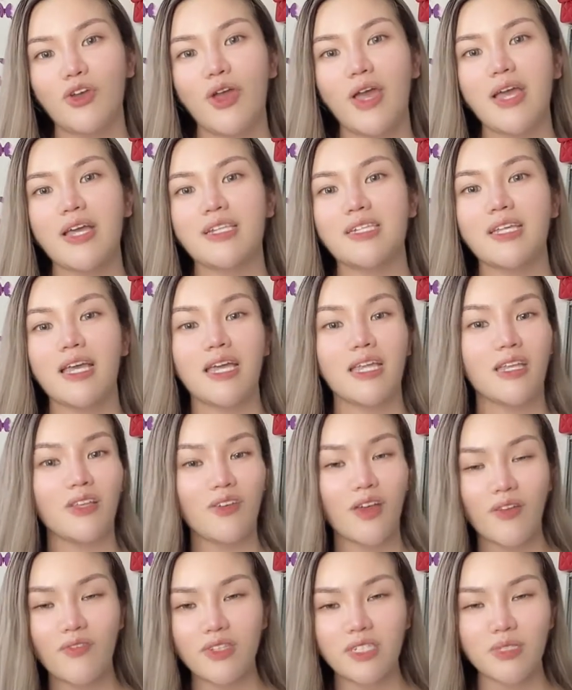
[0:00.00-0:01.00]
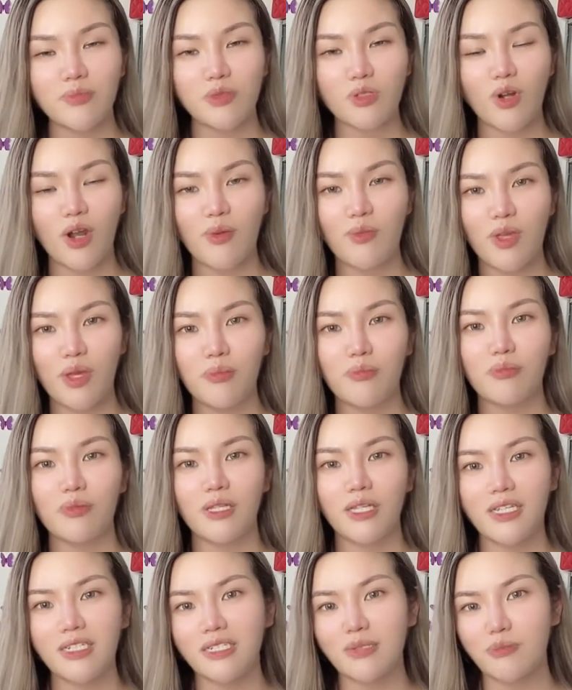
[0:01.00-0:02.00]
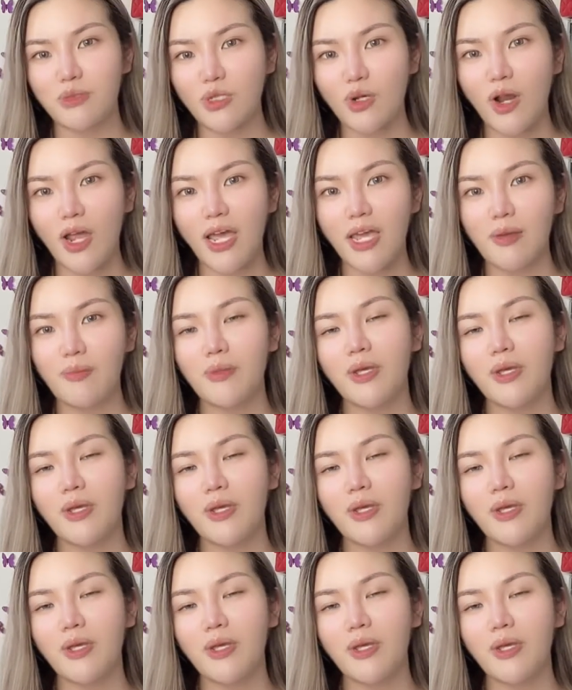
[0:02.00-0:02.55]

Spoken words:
and if you haven't subscribed yet, please subscribe.